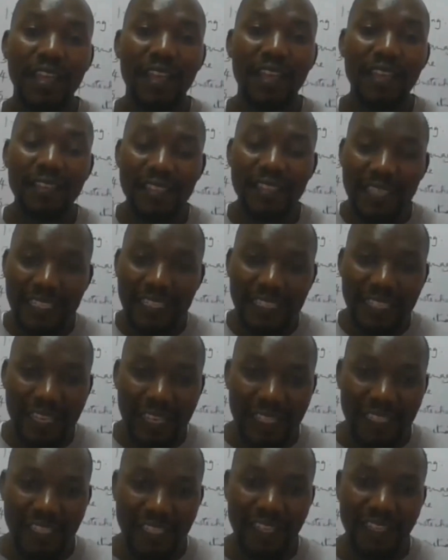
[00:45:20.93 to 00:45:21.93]
is
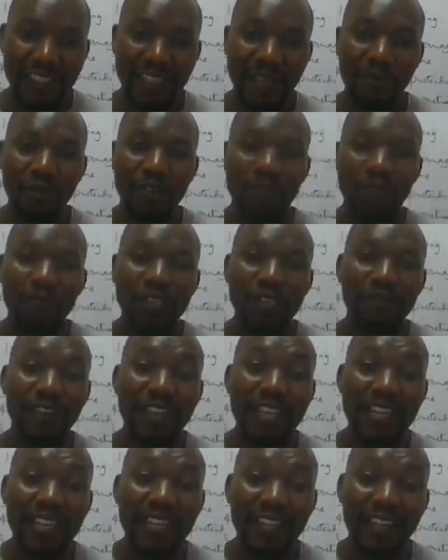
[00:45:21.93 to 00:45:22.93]
intelligent, somebody who is
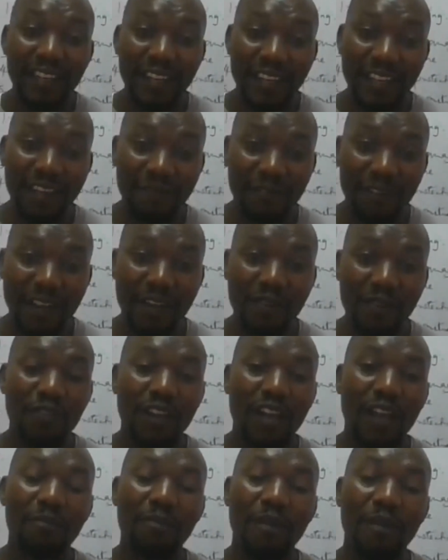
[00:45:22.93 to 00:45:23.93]
very clever, who
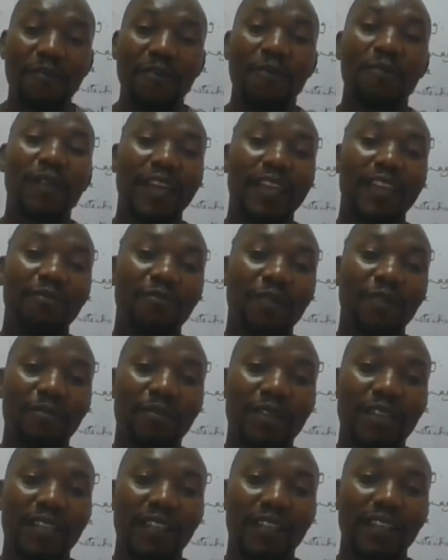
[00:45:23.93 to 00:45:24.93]
can perform like
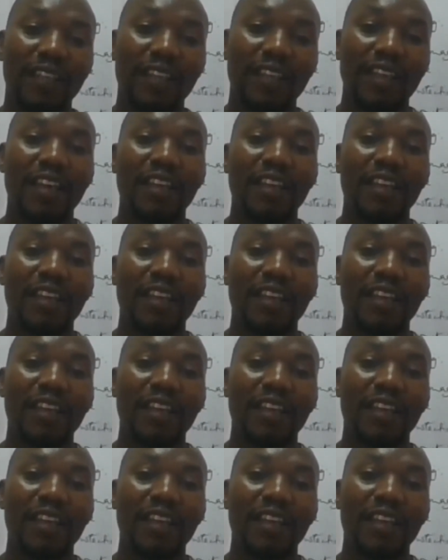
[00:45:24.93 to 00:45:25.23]
human being.